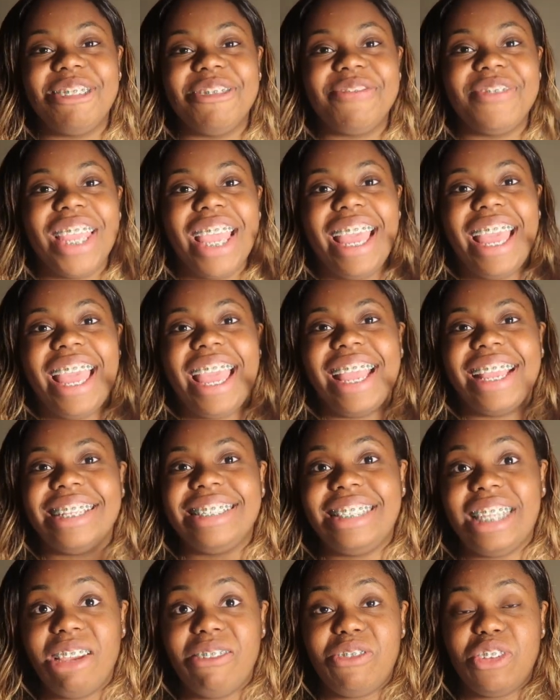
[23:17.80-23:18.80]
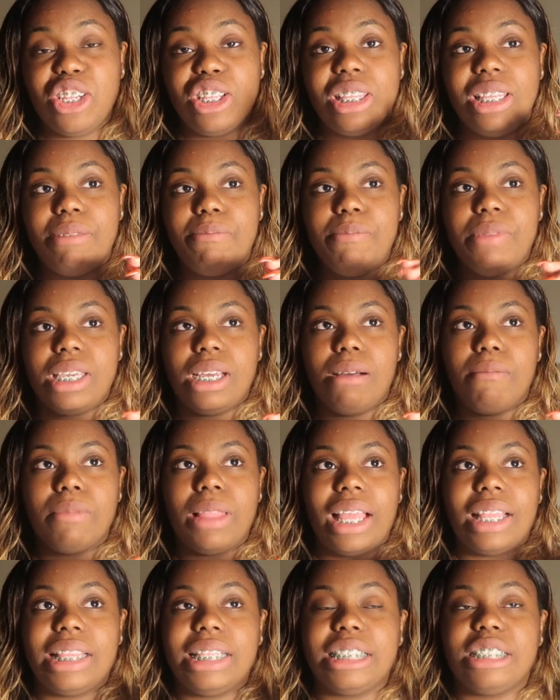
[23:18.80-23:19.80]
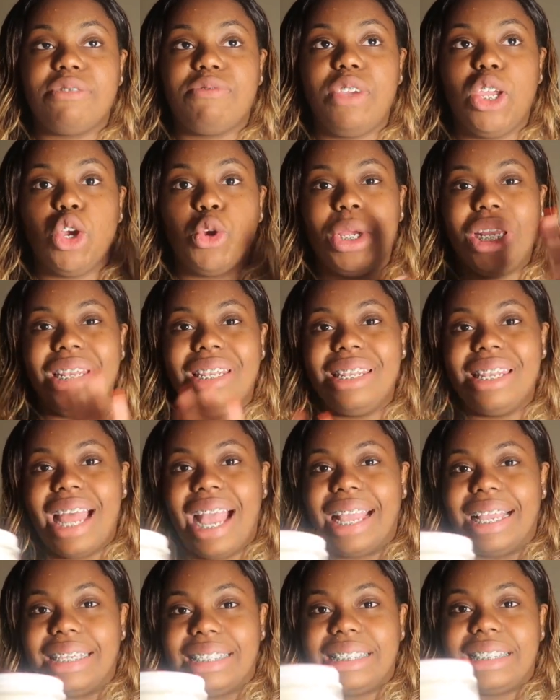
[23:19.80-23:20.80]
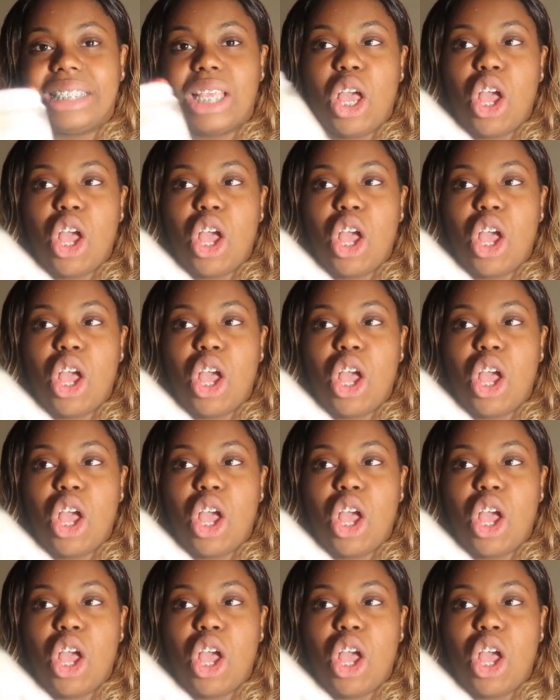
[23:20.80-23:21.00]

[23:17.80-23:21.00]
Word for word: um it definitely become like this very nice